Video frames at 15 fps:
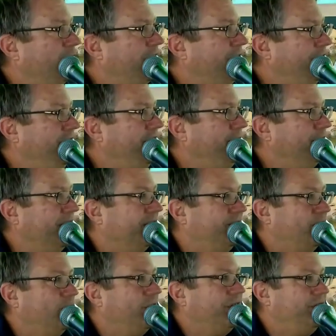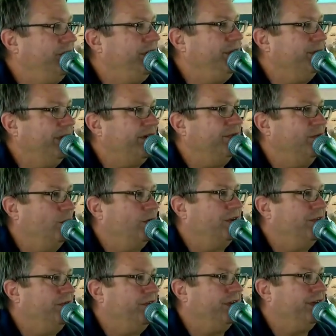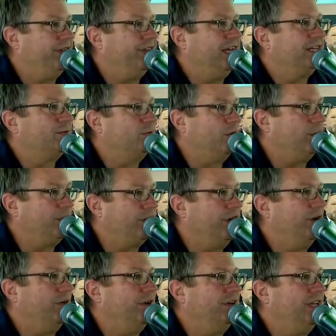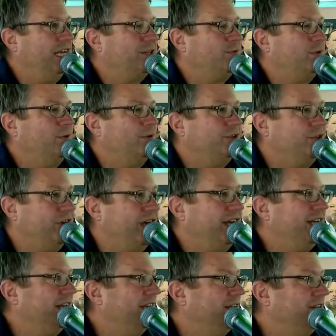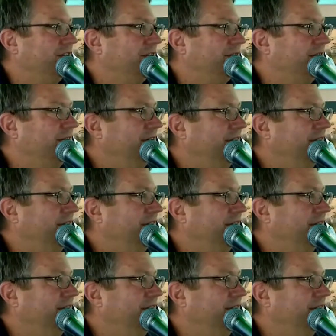40 feet by 40 feet by 40 feet. That's where we're going. That's what we're trying to get to.